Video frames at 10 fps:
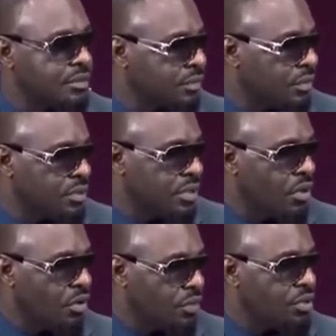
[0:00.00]
listen, for
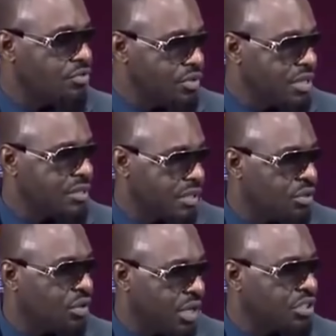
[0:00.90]
the reason
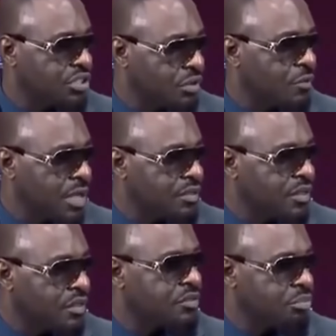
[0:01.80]
and the occasion of my
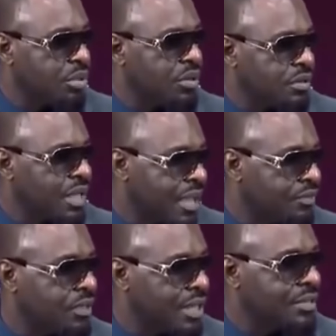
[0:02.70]
son's birth, I
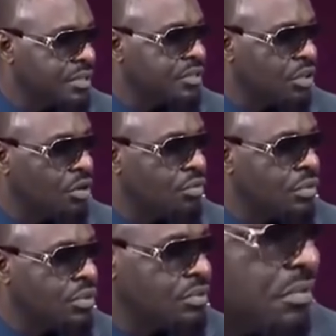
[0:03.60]
have to let this go.